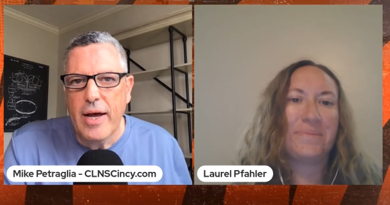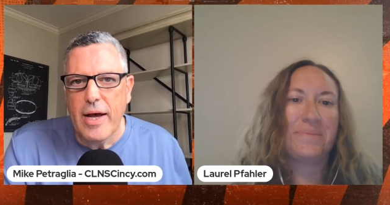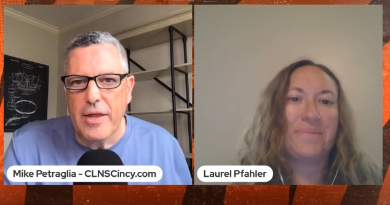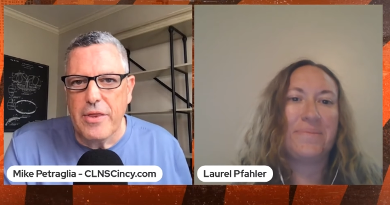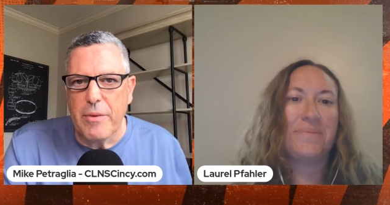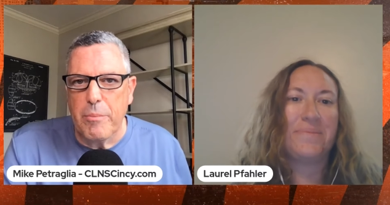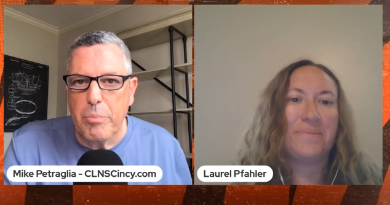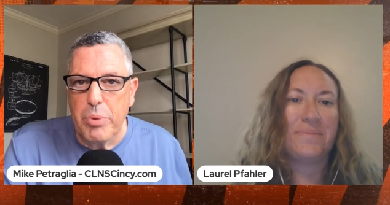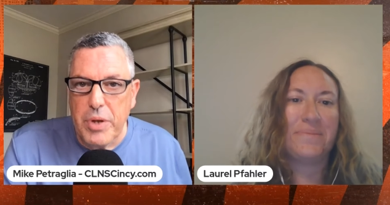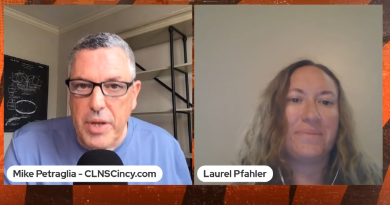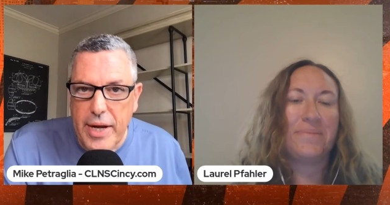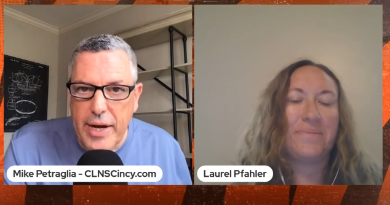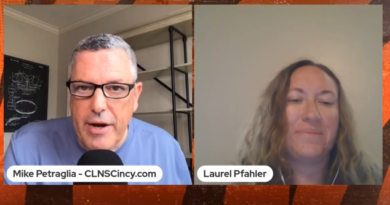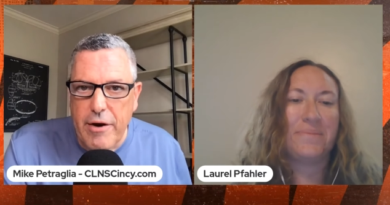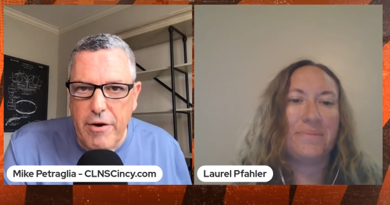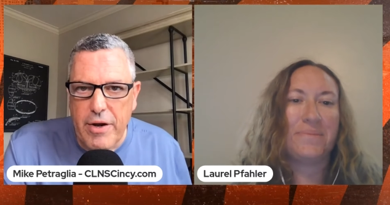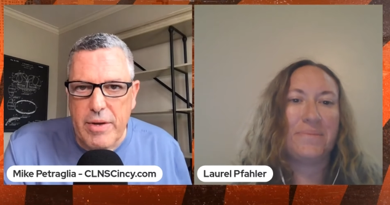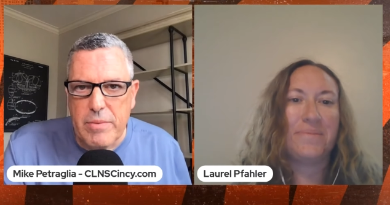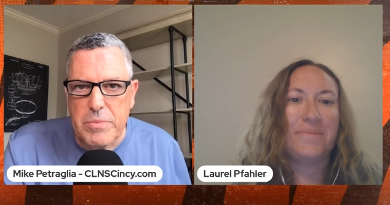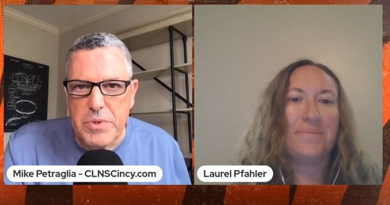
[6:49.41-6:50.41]
Speaker 1: uh, the
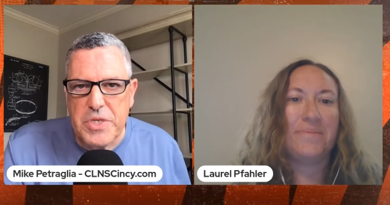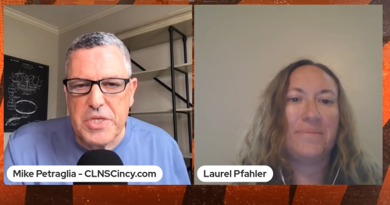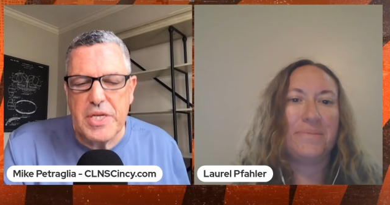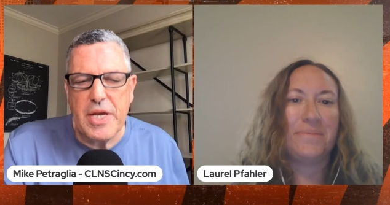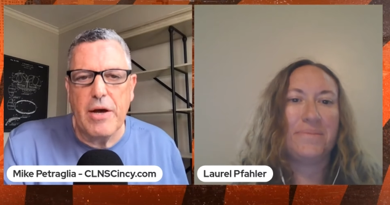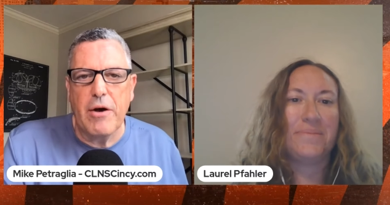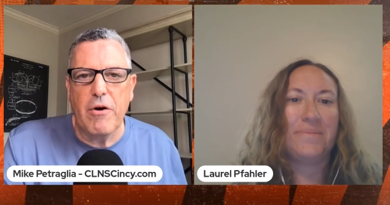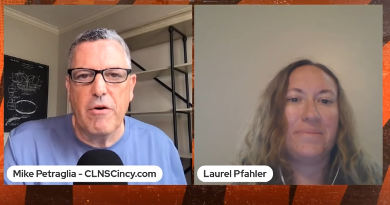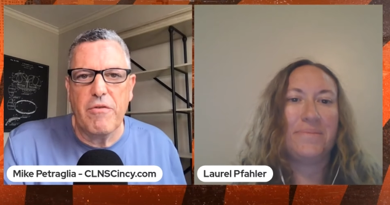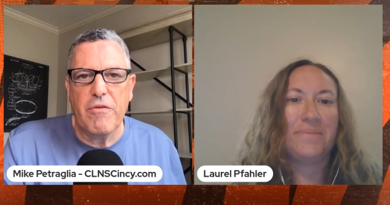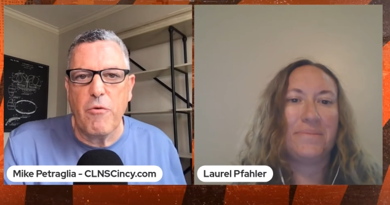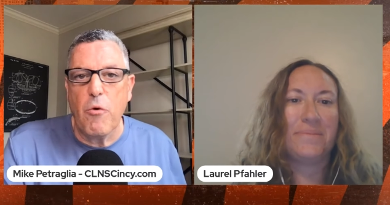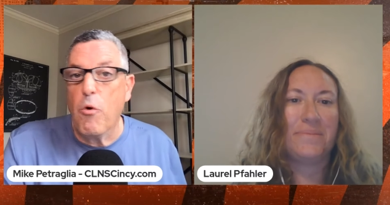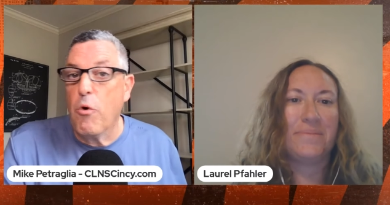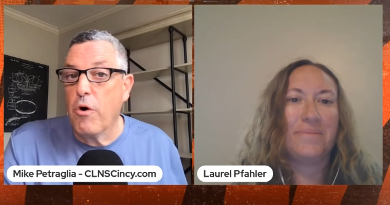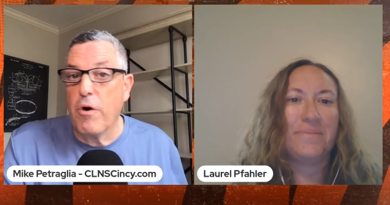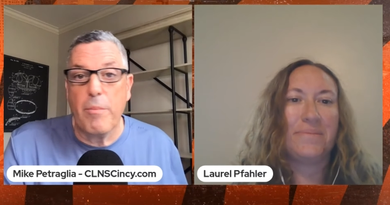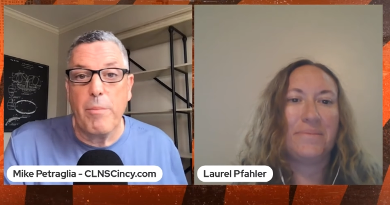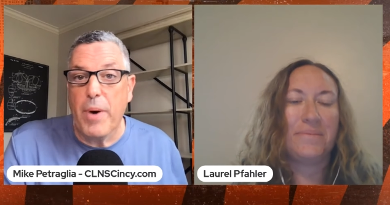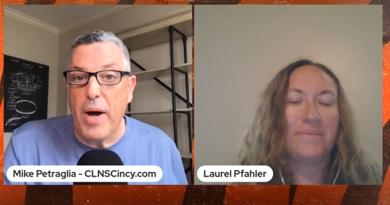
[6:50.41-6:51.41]
player himself
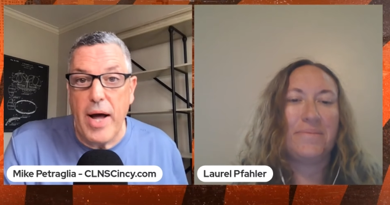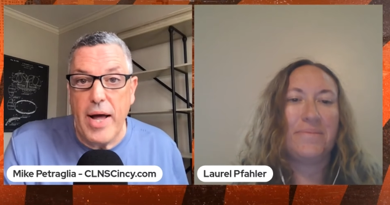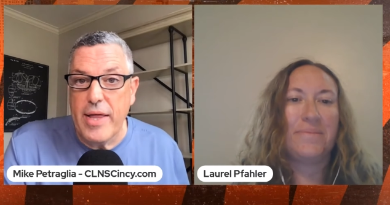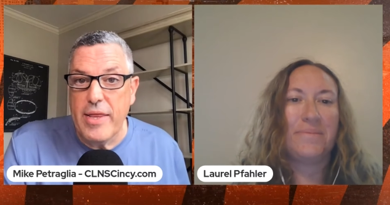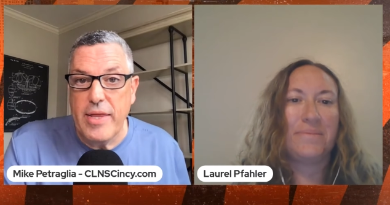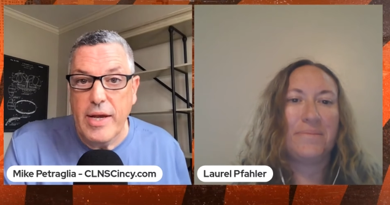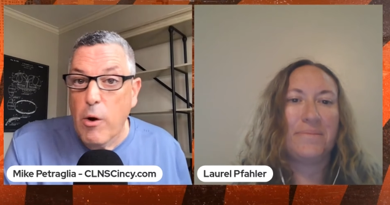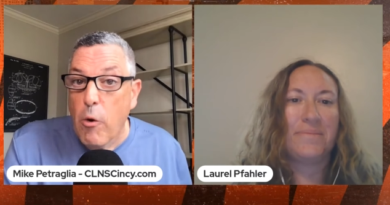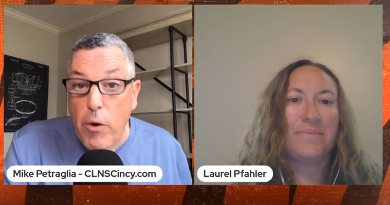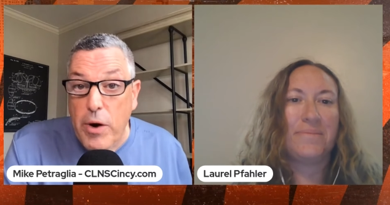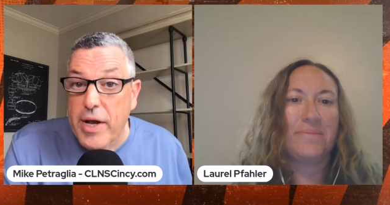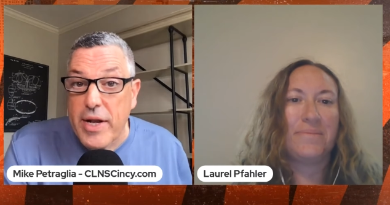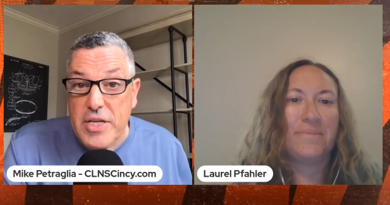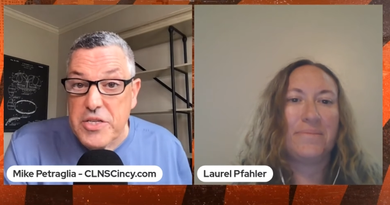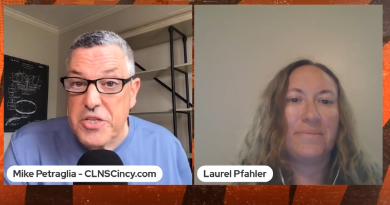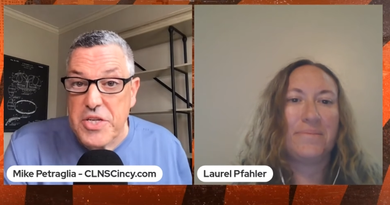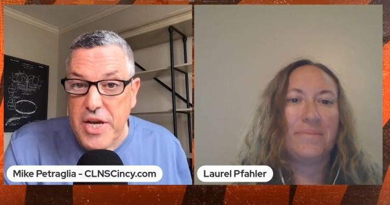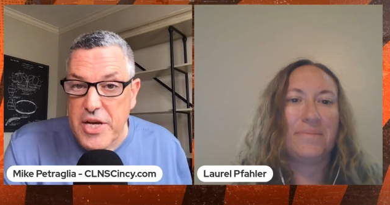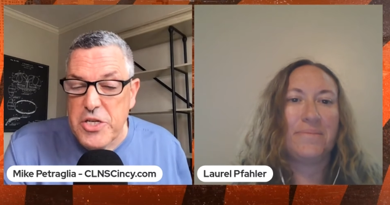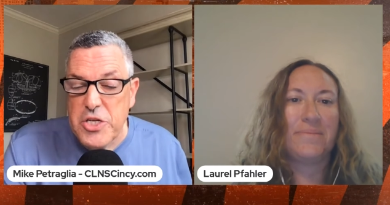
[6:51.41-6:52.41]
or by the
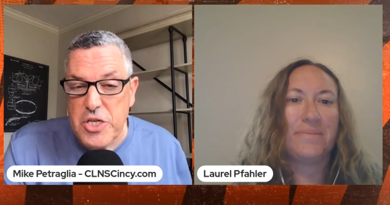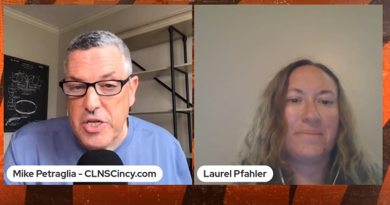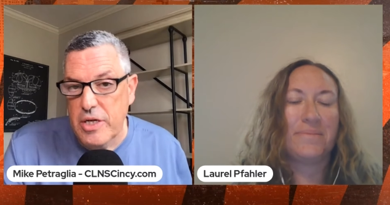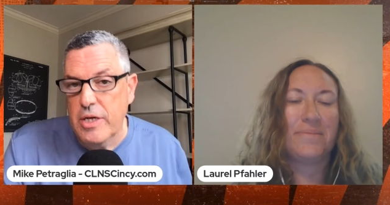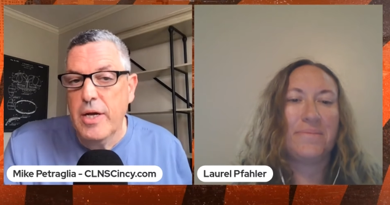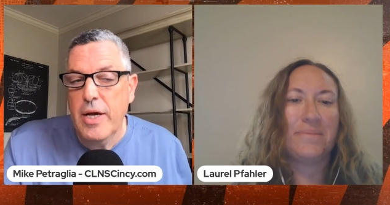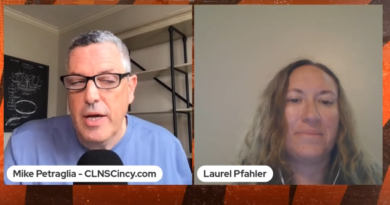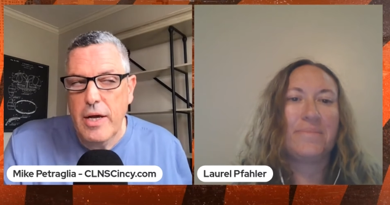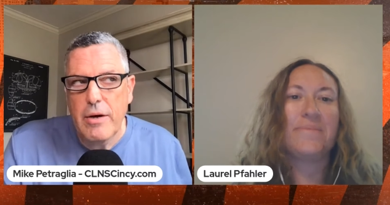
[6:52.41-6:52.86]
organization,